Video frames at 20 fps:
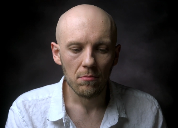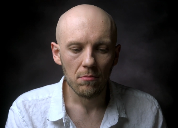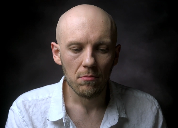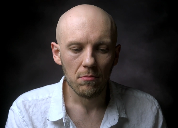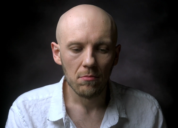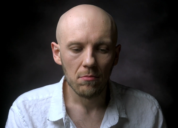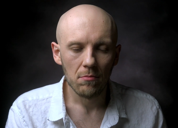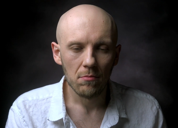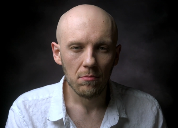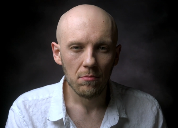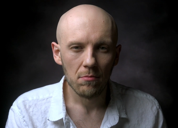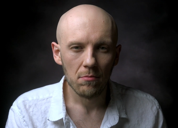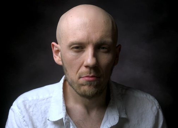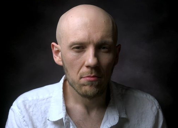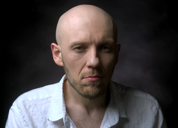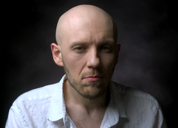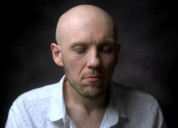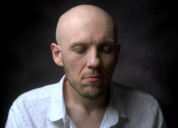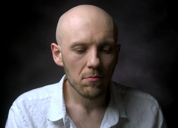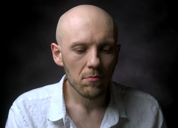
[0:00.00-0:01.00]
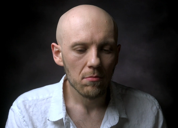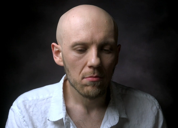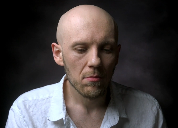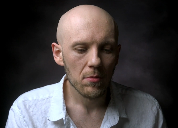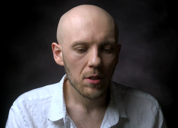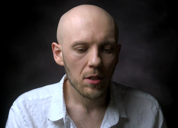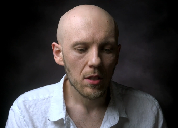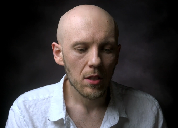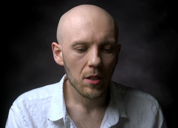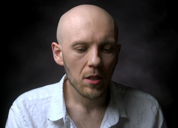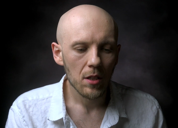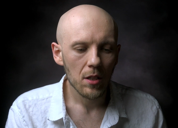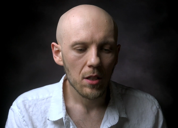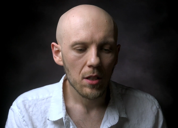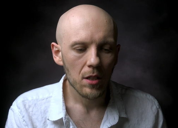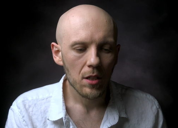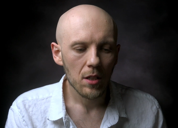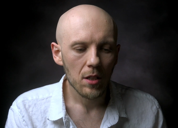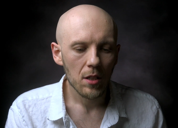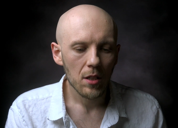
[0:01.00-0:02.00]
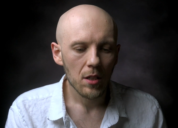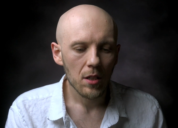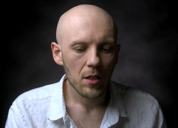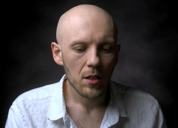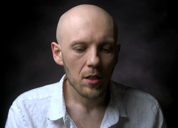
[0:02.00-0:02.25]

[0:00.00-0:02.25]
(silence)